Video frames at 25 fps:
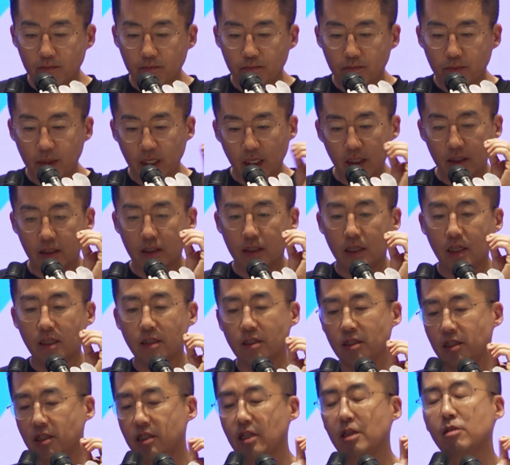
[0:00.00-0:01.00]
piece
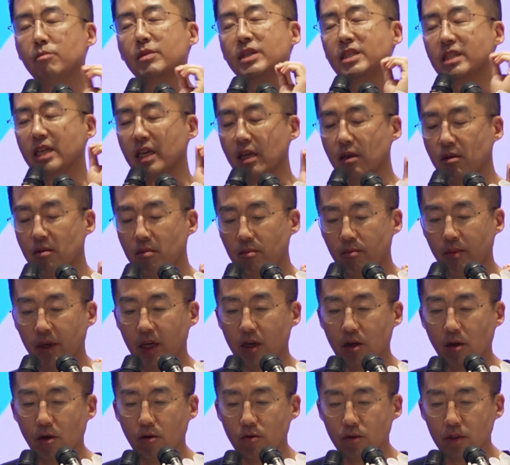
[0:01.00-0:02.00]
is still missing
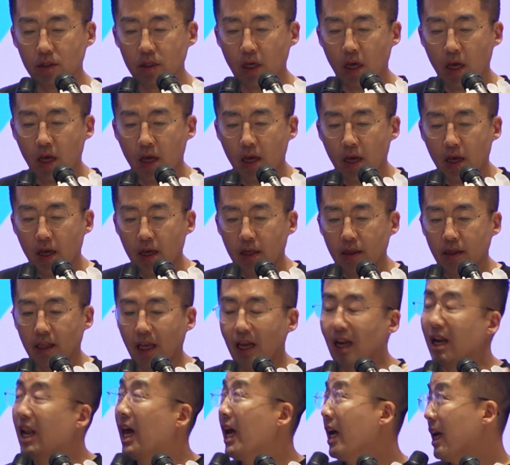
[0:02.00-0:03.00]
because
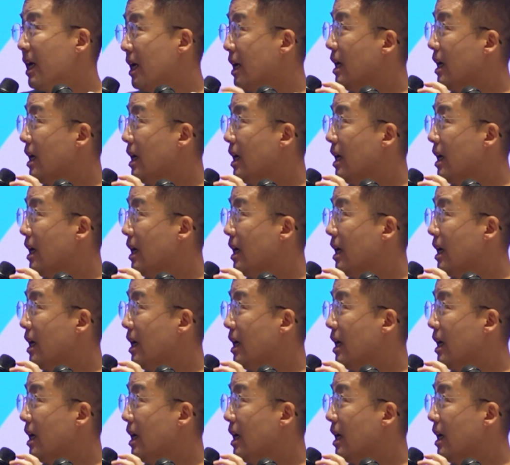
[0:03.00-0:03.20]
they lack